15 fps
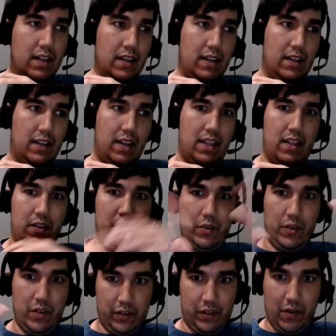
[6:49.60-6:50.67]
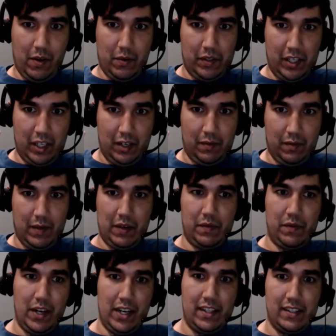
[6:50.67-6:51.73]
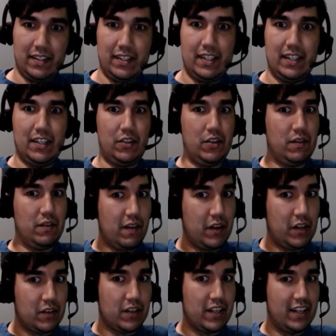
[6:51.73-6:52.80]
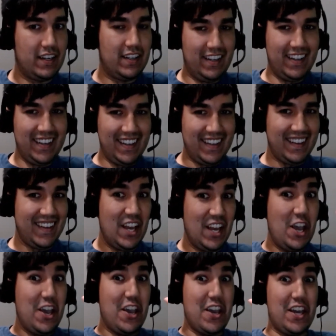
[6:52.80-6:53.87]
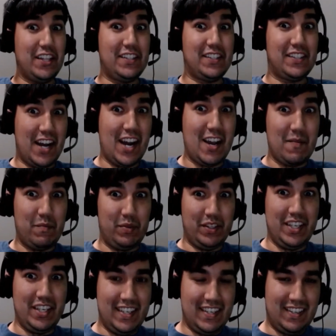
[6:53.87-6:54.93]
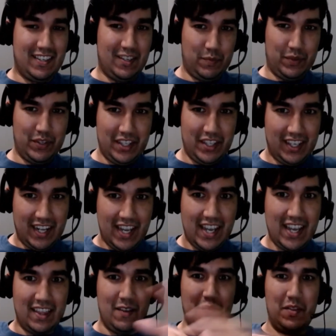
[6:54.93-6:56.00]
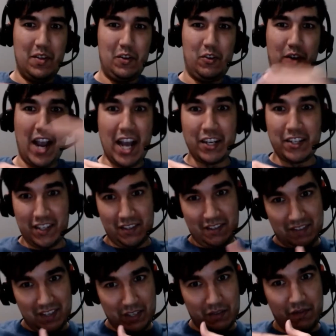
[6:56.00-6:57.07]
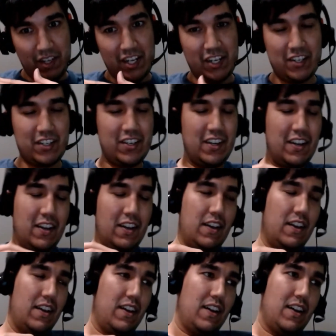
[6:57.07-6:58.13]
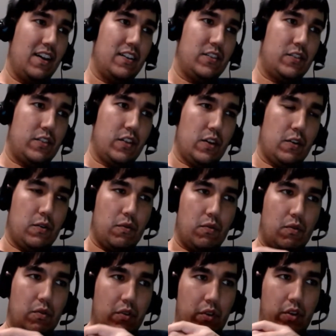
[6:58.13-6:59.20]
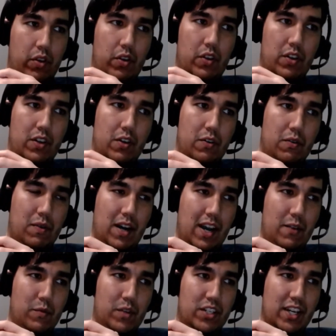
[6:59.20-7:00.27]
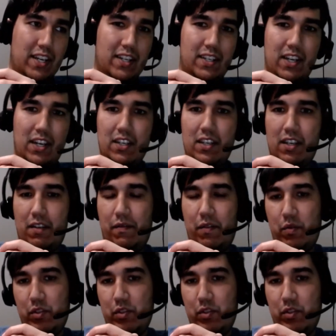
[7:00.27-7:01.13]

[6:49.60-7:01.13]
And then 2 years ago, I was telling my friends, 3,500, it's time, please get in. The crash has finished. So, I wish I could tell you if it was